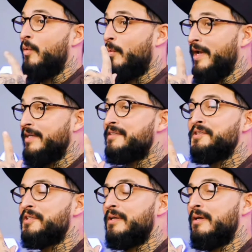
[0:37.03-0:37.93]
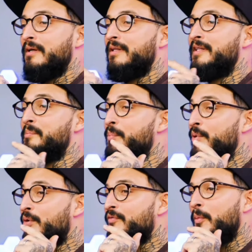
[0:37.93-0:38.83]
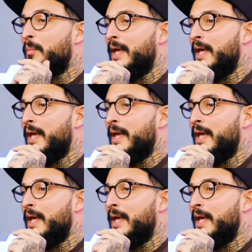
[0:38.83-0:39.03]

Rest assured, the beautiful